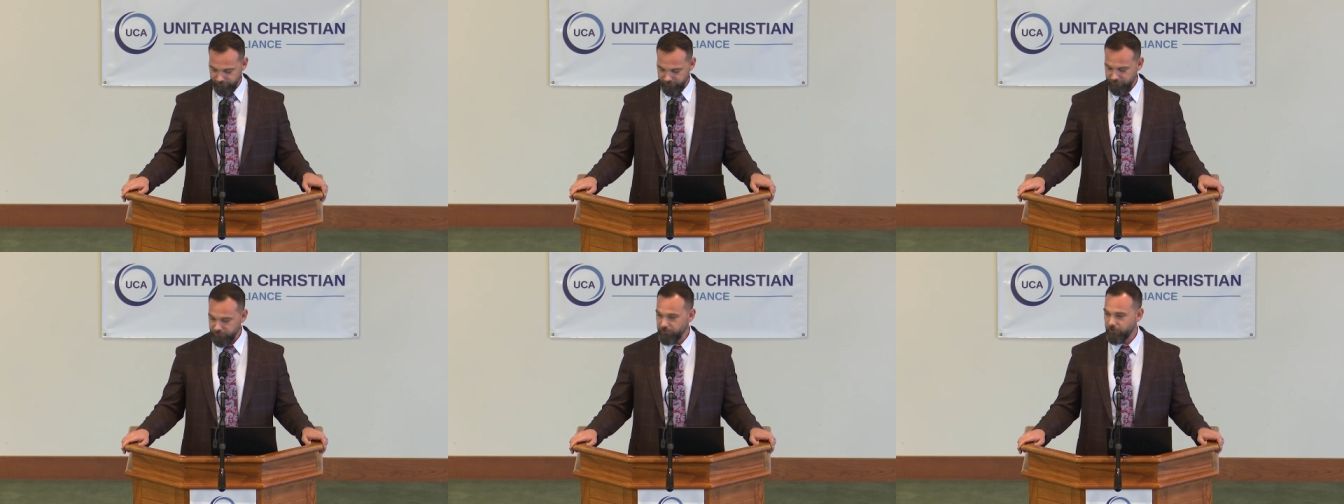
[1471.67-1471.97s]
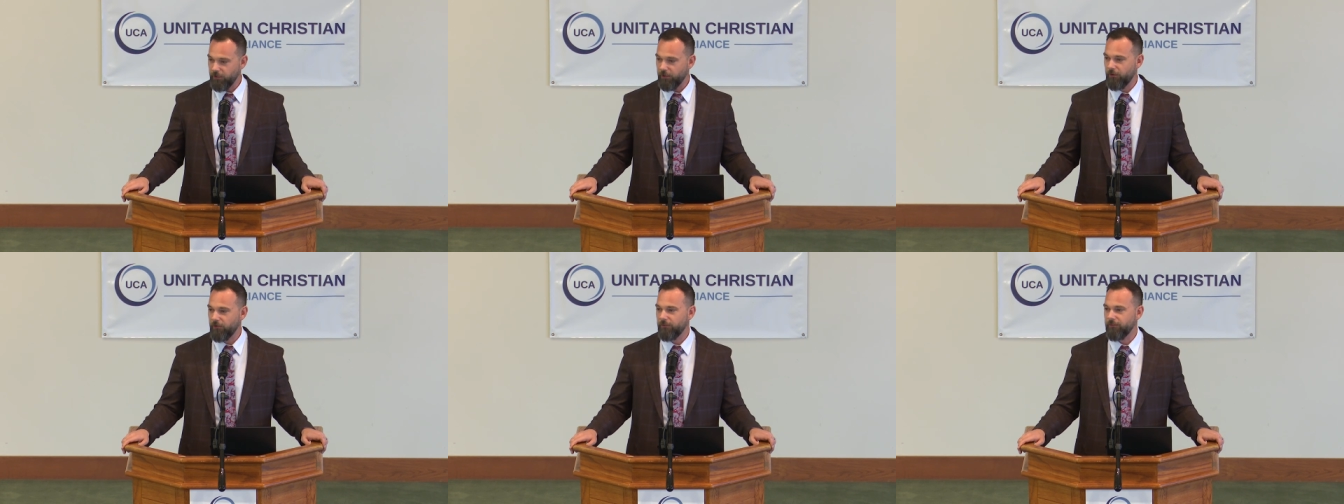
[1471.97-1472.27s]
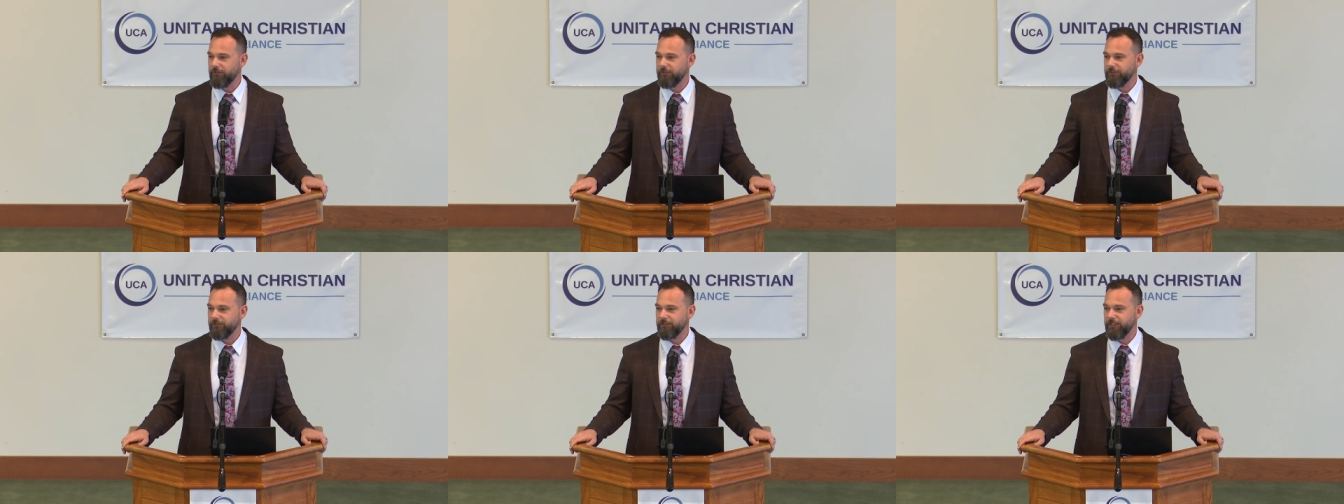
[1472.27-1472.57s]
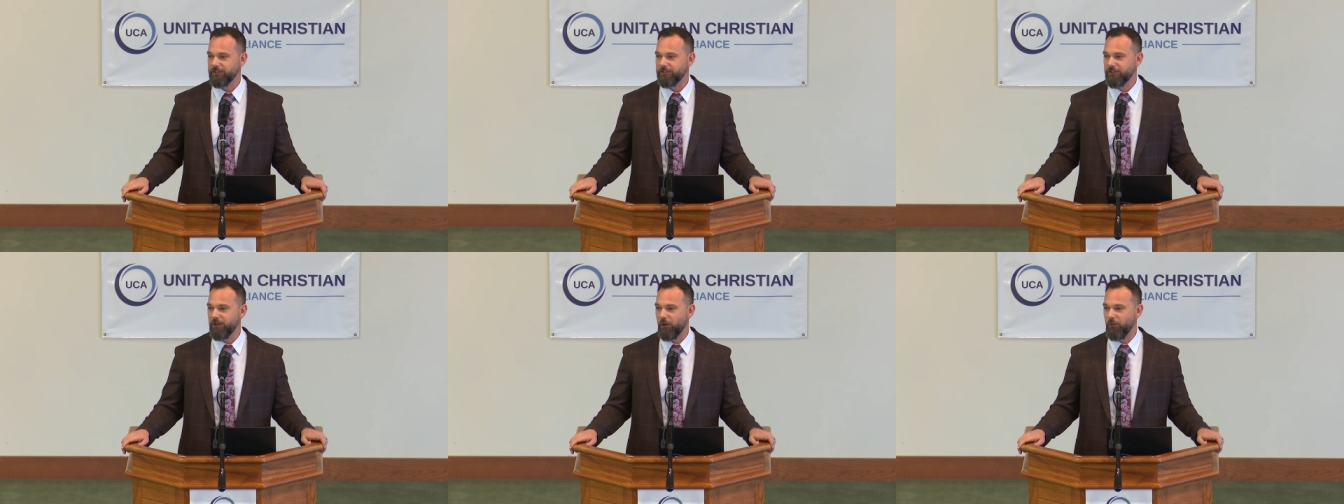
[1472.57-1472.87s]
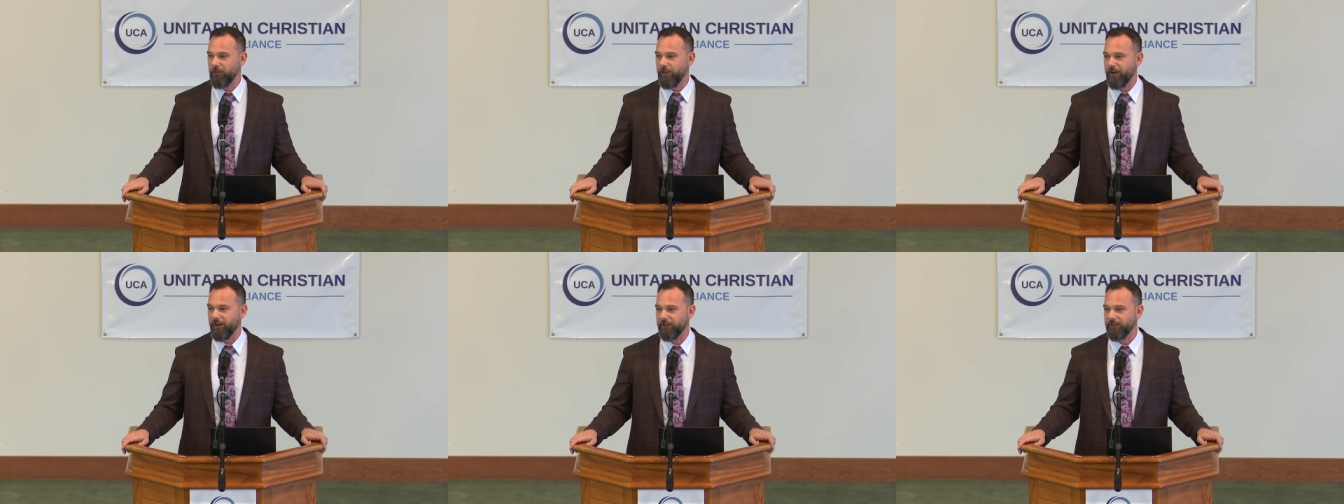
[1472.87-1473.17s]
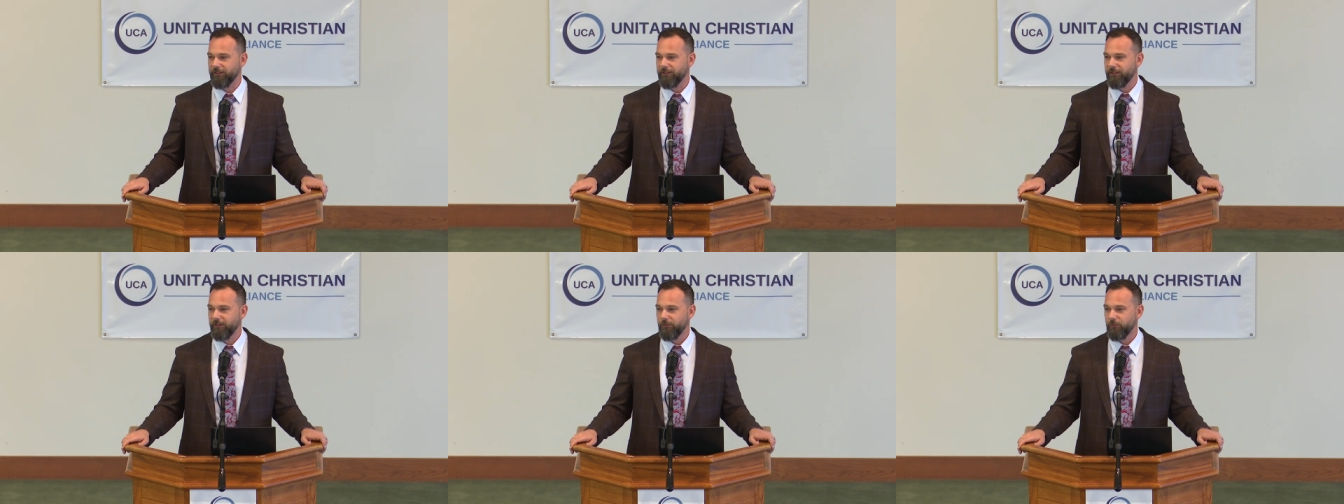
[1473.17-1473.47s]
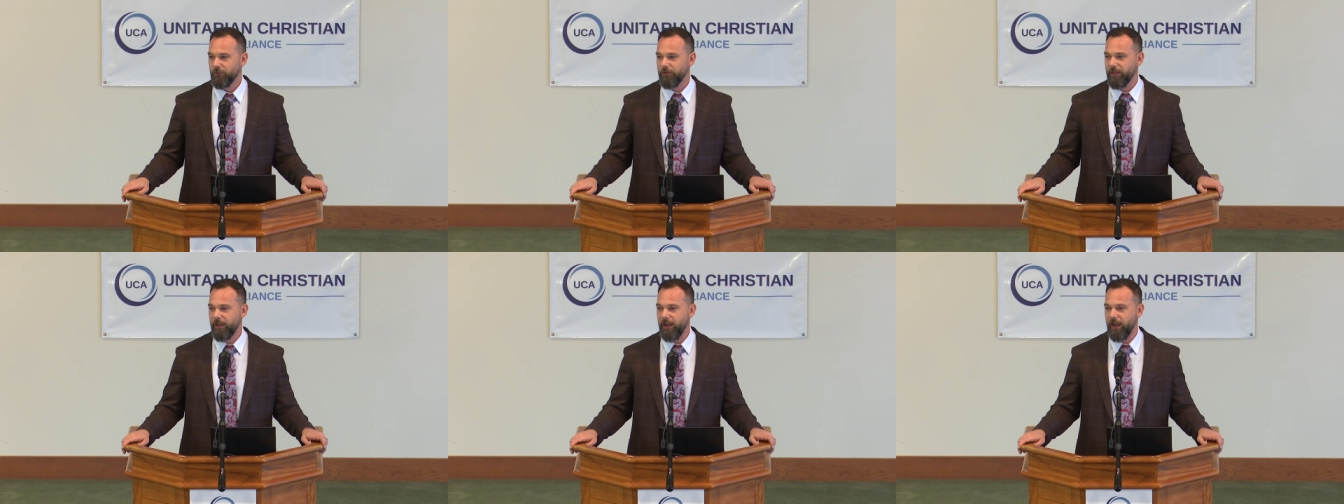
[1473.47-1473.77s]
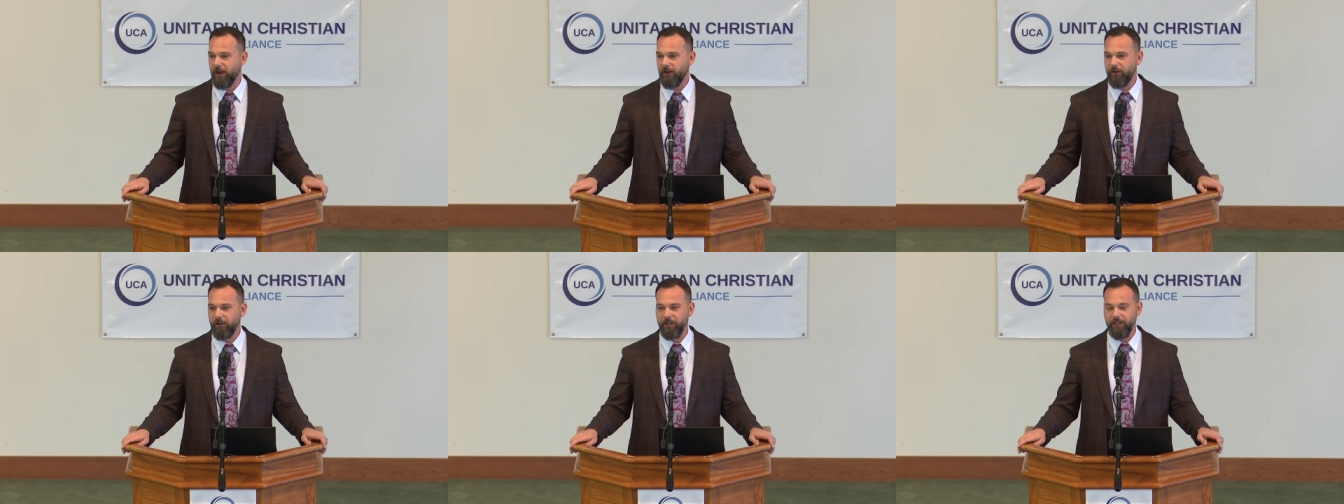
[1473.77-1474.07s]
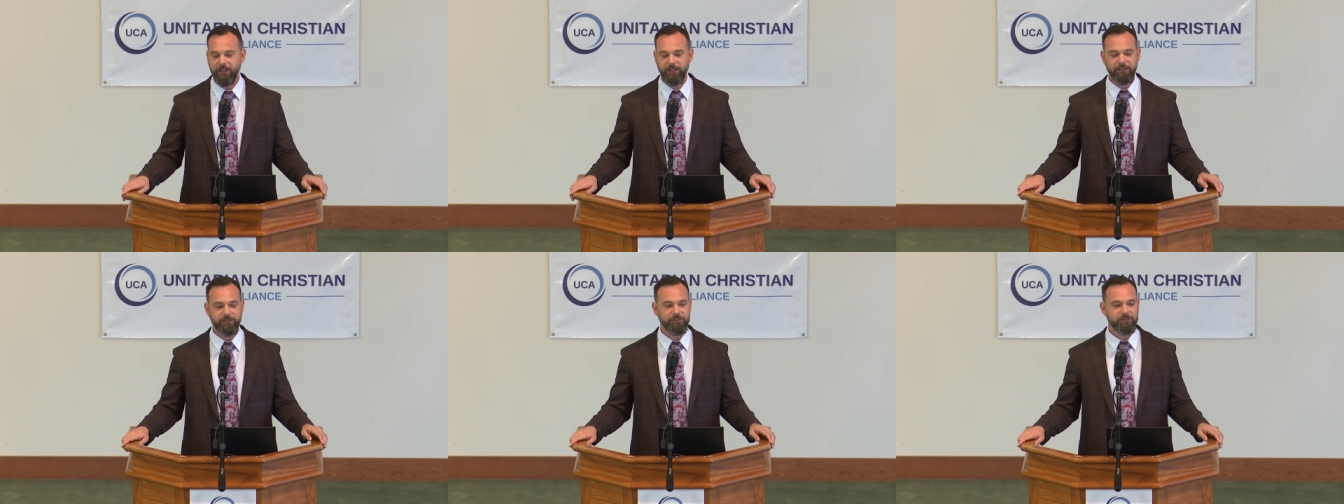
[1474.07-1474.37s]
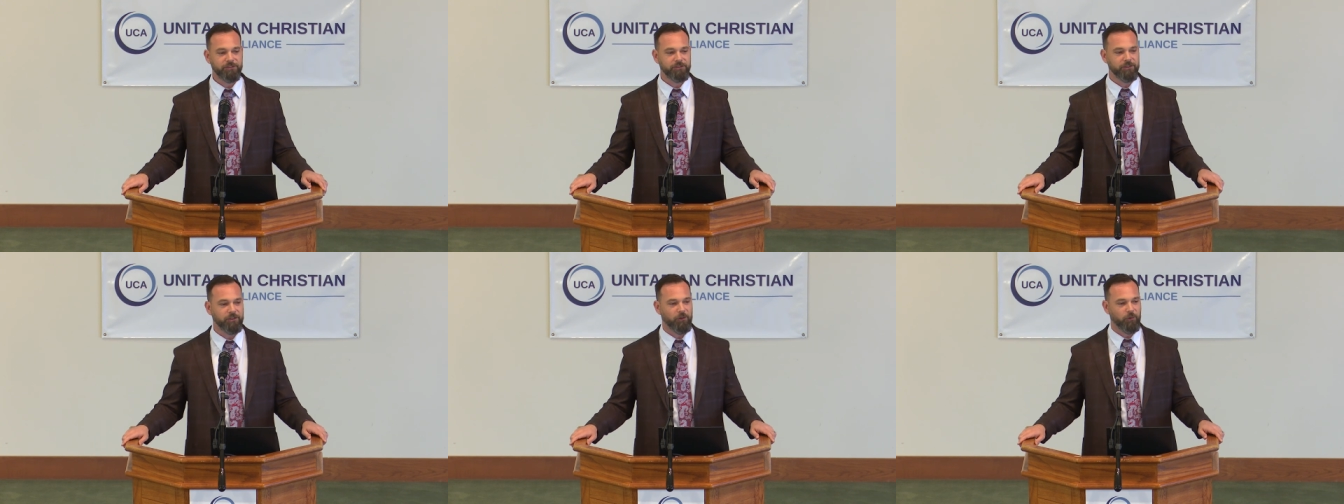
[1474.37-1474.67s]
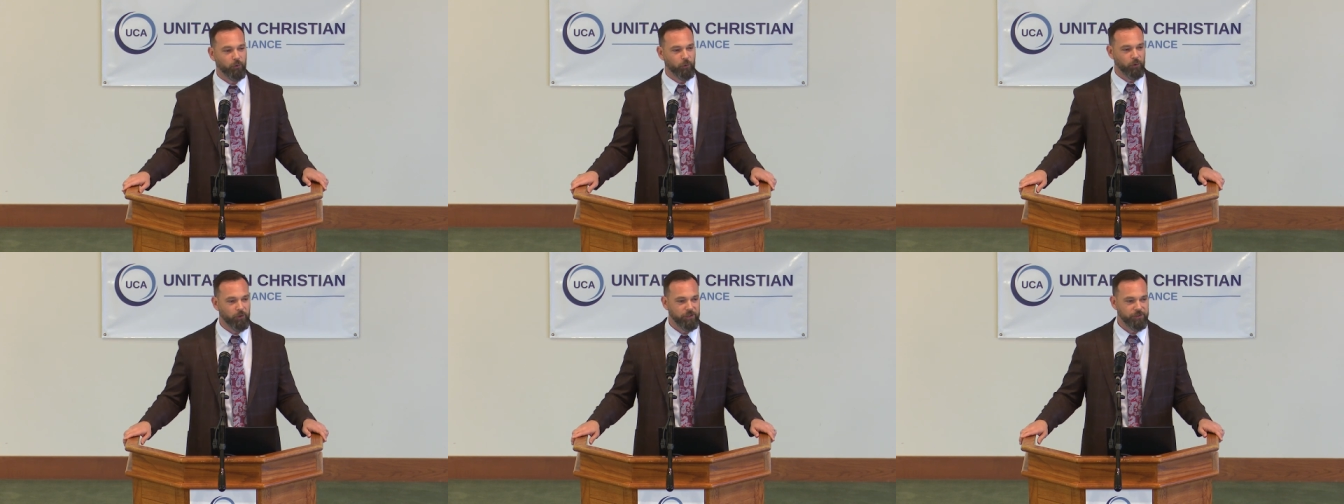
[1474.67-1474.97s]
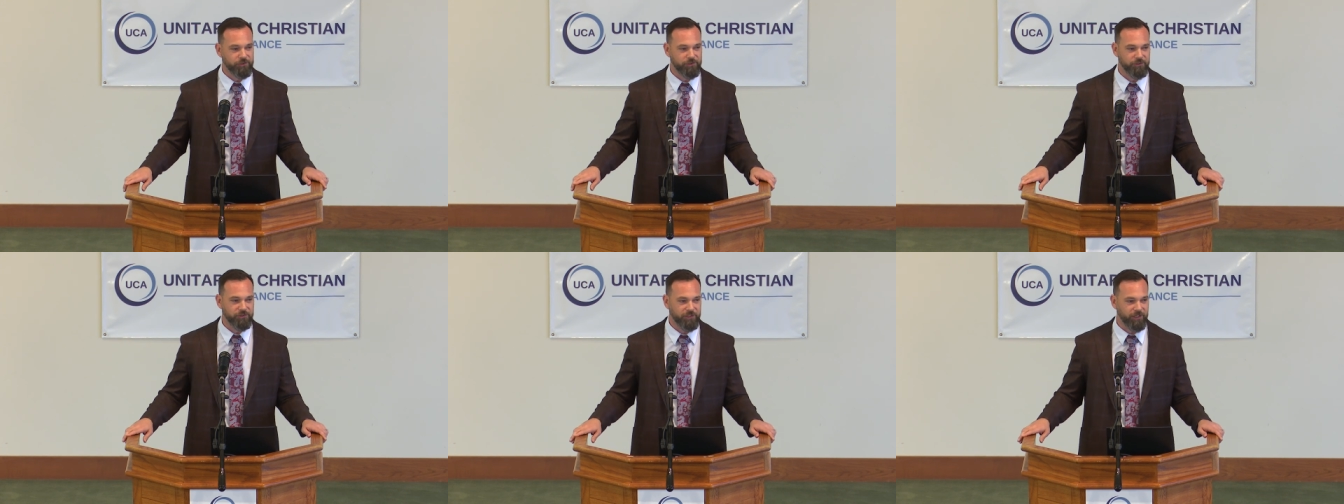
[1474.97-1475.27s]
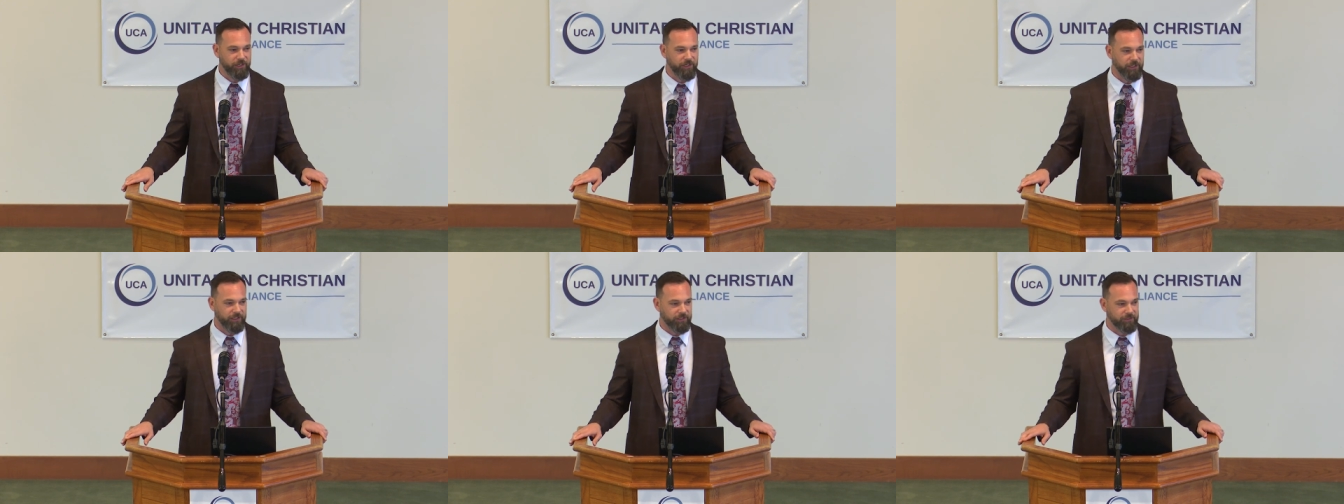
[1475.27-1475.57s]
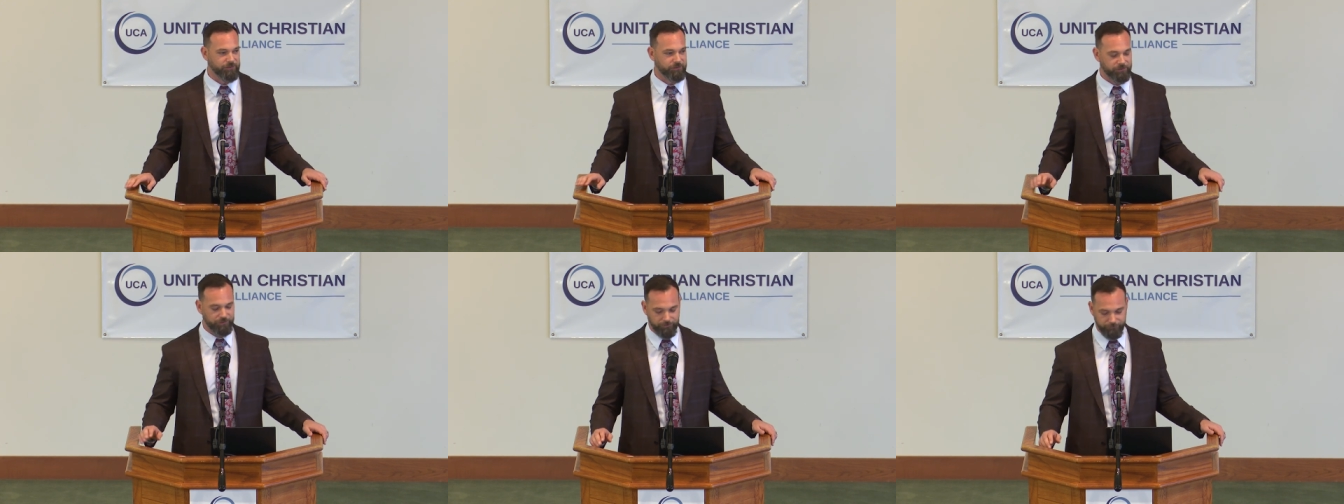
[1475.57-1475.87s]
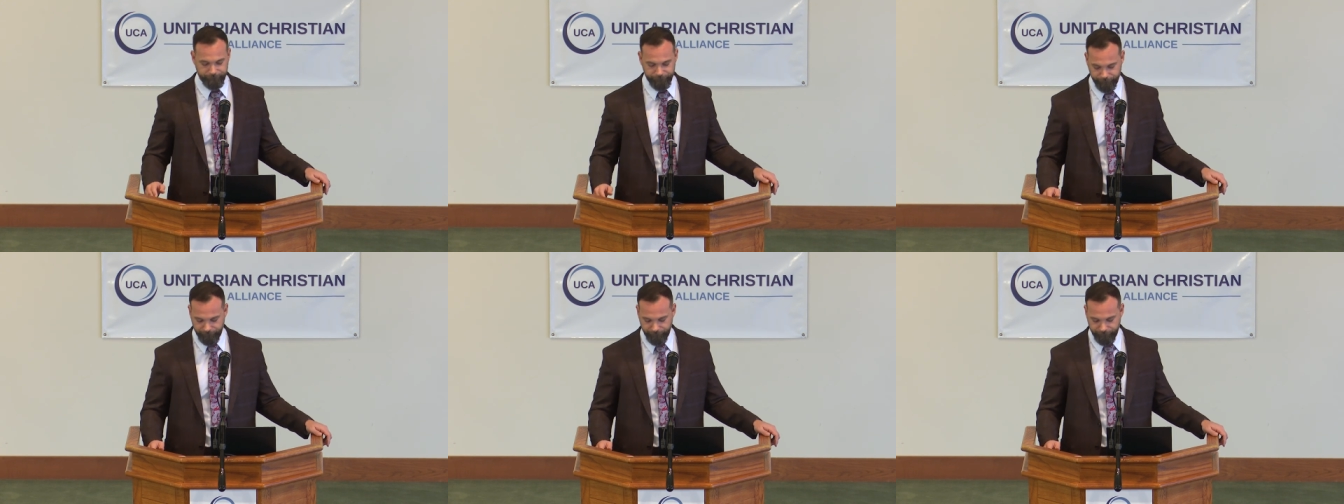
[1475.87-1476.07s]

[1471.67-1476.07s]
So let's go there. Were they Arians or Socinians?